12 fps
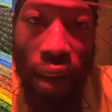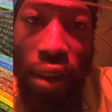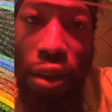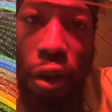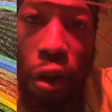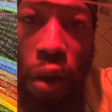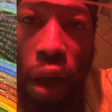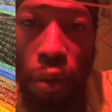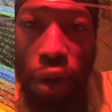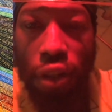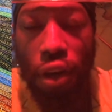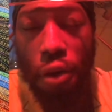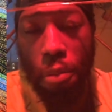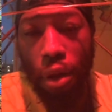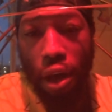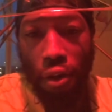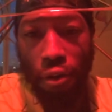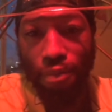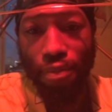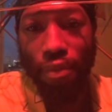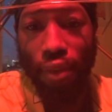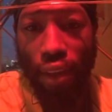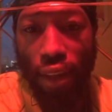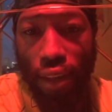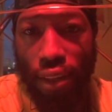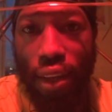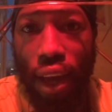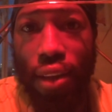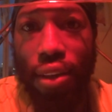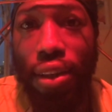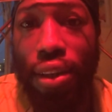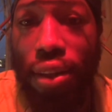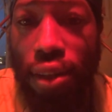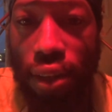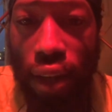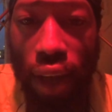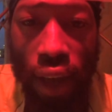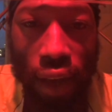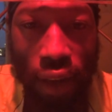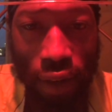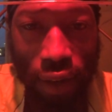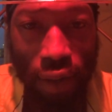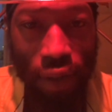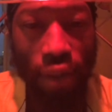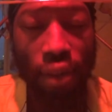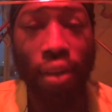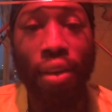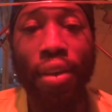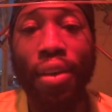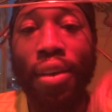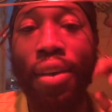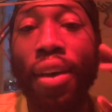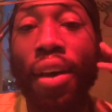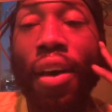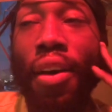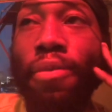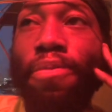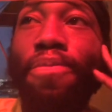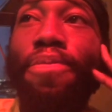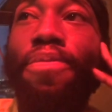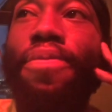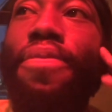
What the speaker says: So I want to talk about Texas and the